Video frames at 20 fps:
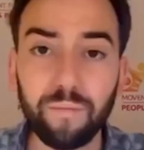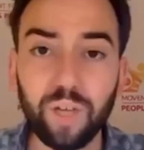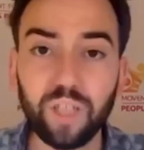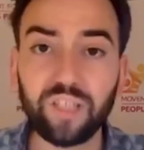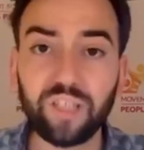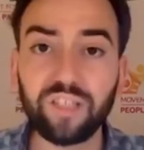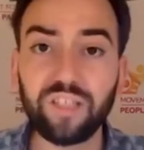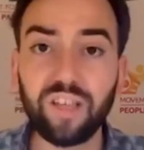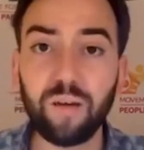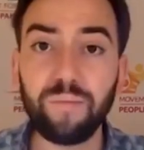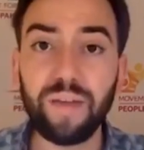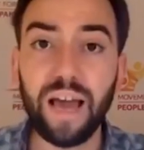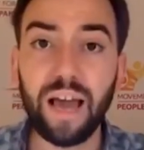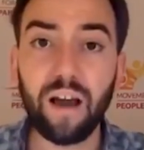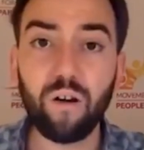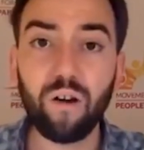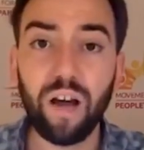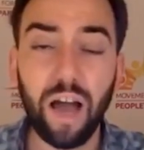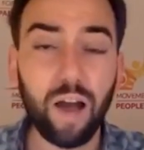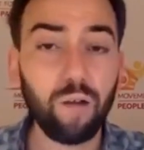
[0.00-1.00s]
But
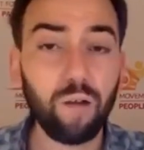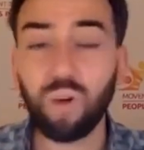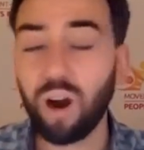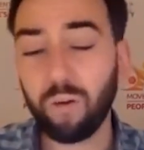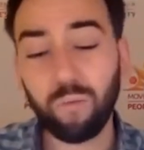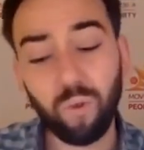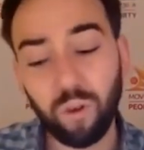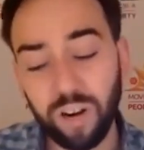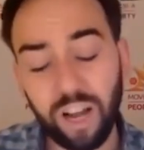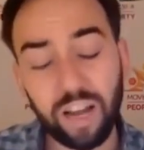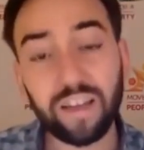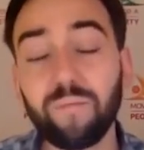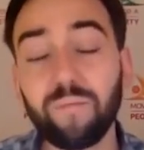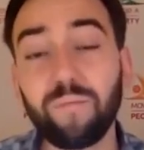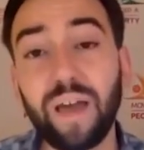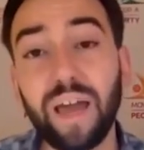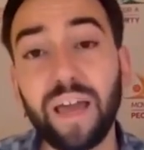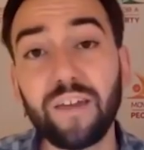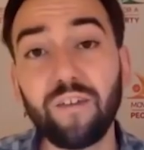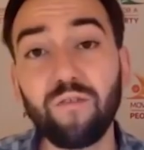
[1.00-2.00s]
somehow, and we're
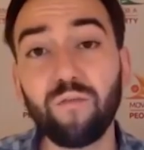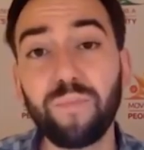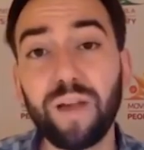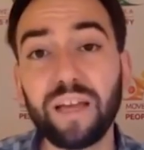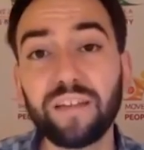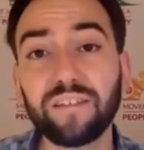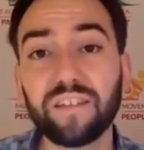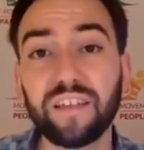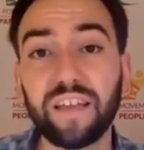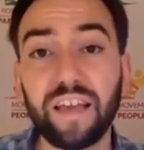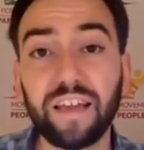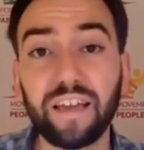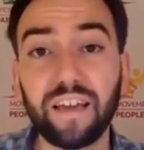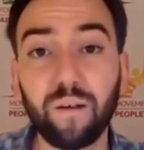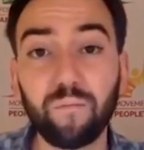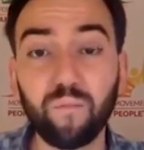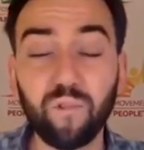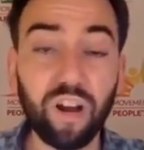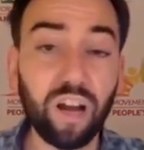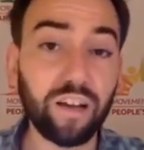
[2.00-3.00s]
going to pay you a basic
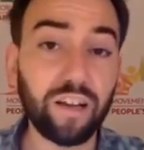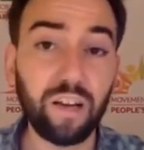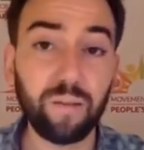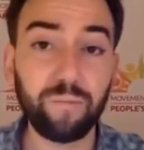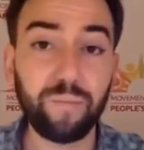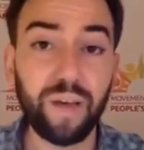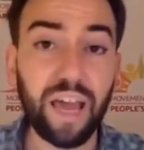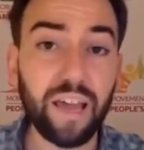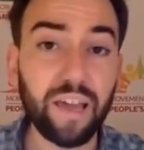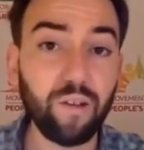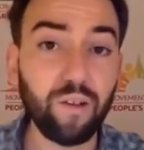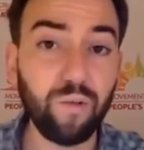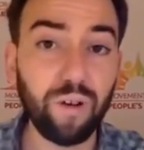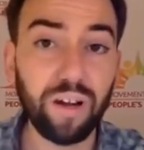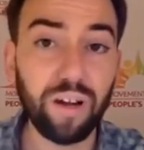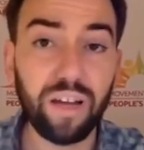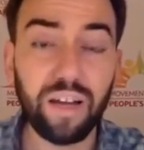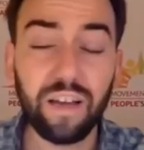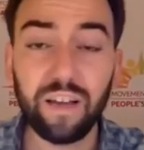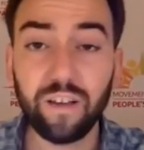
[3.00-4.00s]
income. We're not going to pay
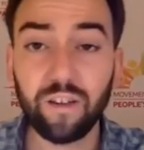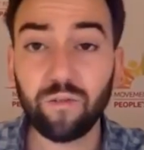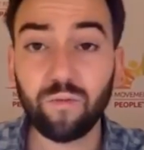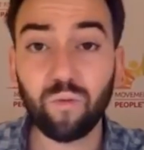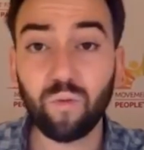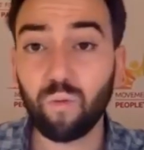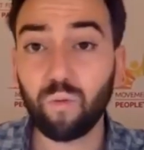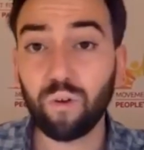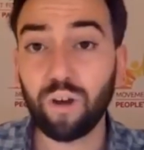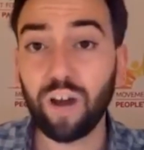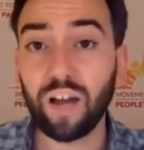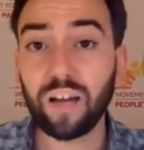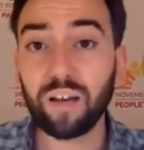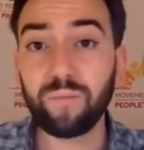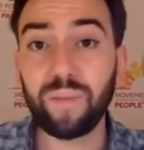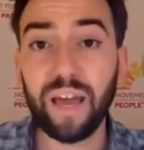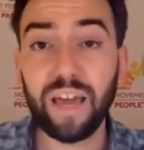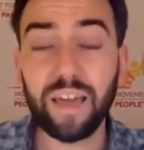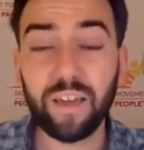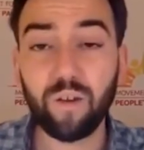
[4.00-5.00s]
you, we're not
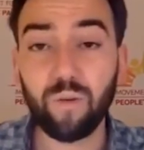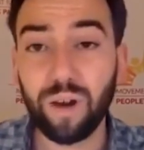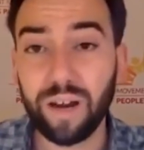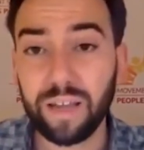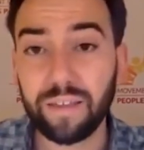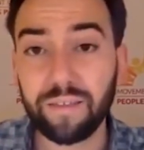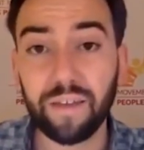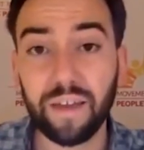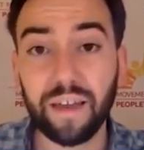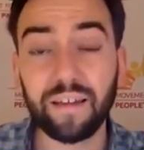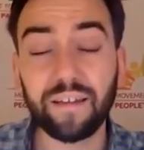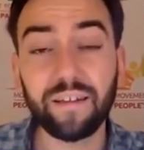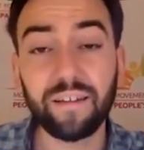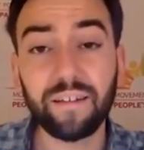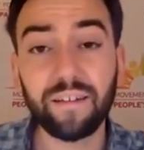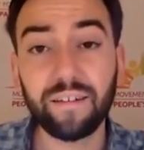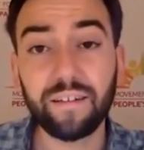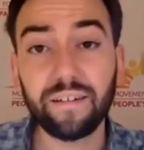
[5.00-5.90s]
going to pay you anything.